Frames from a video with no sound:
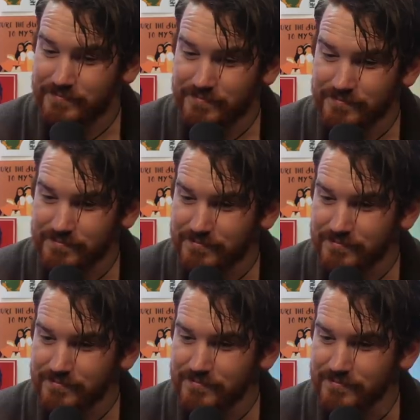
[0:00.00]

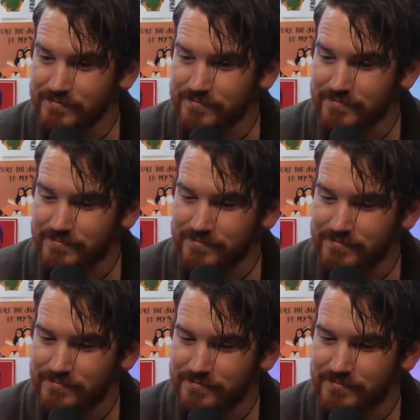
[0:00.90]

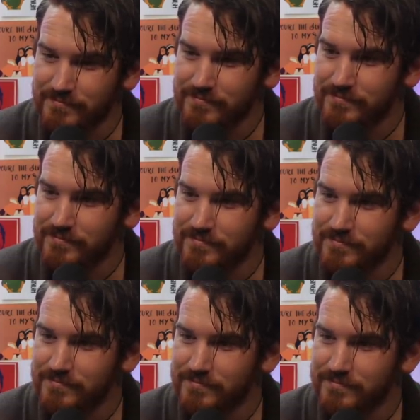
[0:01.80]

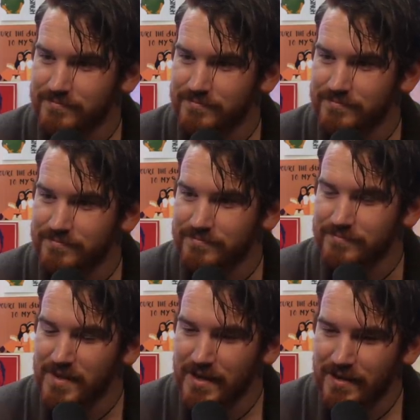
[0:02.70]

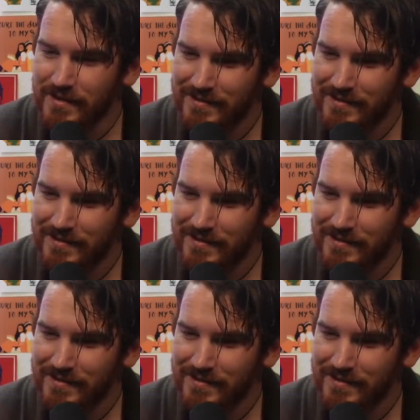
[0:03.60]
[no speech]